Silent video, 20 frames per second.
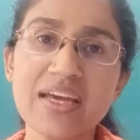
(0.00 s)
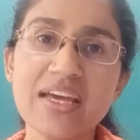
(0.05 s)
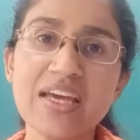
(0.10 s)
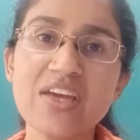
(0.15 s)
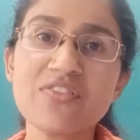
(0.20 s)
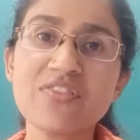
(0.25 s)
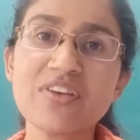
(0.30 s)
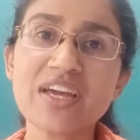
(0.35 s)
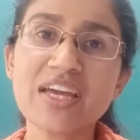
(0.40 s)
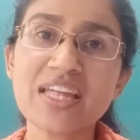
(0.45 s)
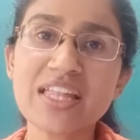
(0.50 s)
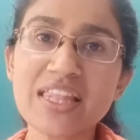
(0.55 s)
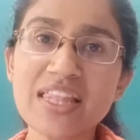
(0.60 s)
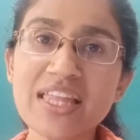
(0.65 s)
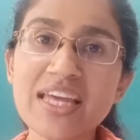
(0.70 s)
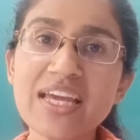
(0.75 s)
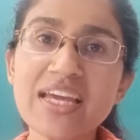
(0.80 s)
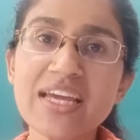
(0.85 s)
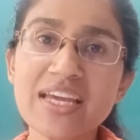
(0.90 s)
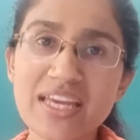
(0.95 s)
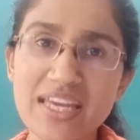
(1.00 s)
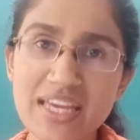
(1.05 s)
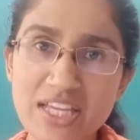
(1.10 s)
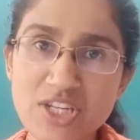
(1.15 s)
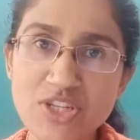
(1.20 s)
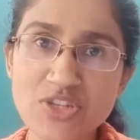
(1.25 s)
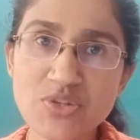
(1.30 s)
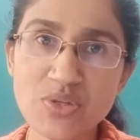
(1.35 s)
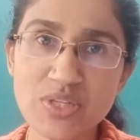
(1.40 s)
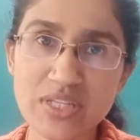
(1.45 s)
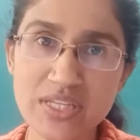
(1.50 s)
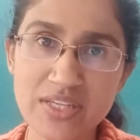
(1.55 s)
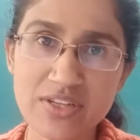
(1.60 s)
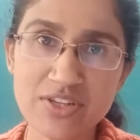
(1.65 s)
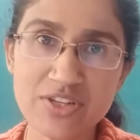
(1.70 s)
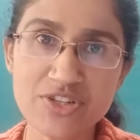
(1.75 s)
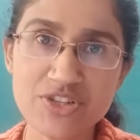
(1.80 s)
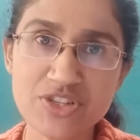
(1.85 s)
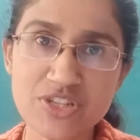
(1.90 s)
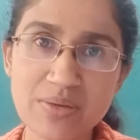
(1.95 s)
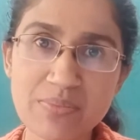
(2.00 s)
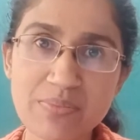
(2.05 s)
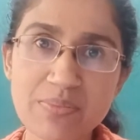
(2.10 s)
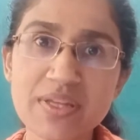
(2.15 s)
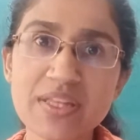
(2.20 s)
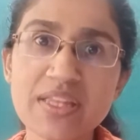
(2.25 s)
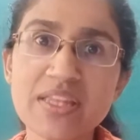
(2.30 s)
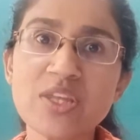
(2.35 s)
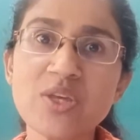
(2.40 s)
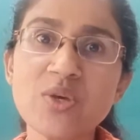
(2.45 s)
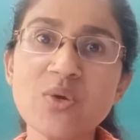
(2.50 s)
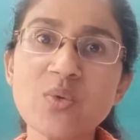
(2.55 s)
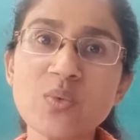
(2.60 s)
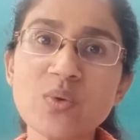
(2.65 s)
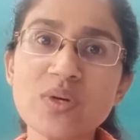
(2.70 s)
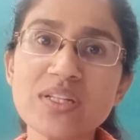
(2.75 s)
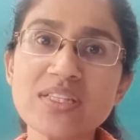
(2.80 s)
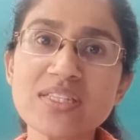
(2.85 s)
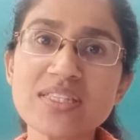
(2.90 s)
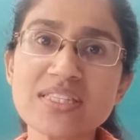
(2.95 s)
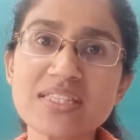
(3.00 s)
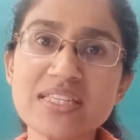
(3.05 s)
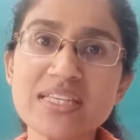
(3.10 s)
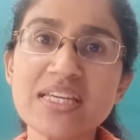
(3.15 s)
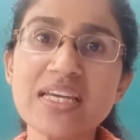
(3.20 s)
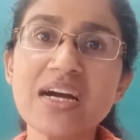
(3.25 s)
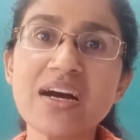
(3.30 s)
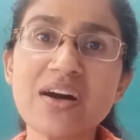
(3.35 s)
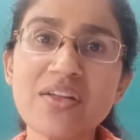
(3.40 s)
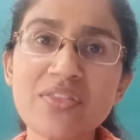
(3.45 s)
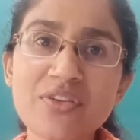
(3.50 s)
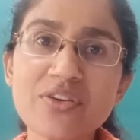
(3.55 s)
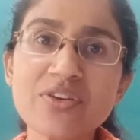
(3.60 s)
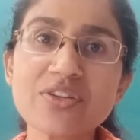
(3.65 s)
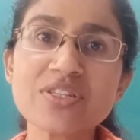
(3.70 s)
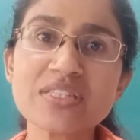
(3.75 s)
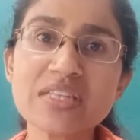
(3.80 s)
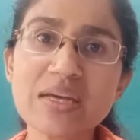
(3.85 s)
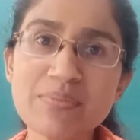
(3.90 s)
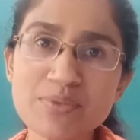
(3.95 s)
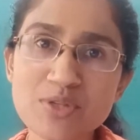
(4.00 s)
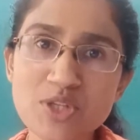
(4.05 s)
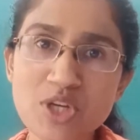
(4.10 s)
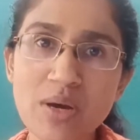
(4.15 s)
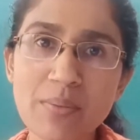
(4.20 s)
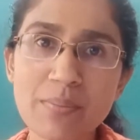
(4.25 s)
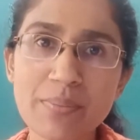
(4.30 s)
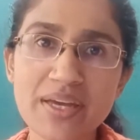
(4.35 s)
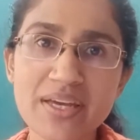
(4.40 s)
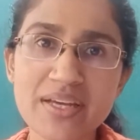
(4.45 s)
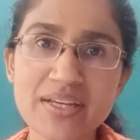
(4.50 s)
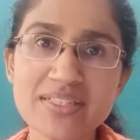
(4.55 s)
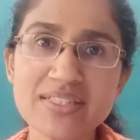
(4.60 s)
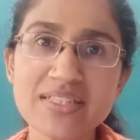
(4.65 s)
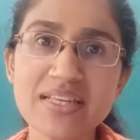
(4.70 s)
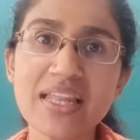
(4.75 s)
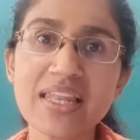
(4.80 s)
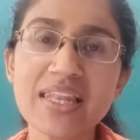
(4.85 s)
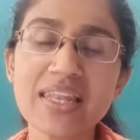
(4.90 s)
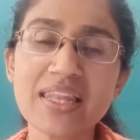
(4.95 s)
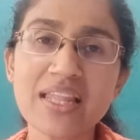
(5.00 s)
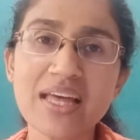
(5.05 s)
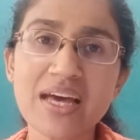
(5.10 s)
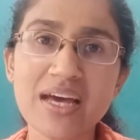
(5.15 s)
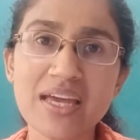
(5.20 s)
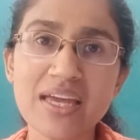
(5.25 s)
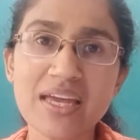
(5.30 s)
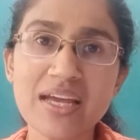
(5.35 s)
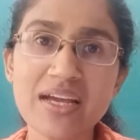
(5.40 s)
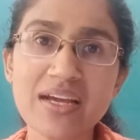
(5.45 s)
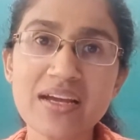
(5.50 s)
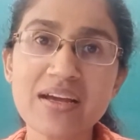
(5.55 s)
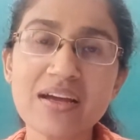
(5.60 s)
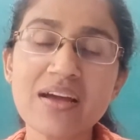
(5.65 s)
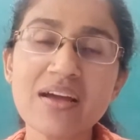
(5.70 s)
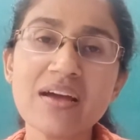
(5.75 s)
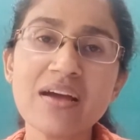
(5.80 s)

If I click into leadership, you will see other subtopics like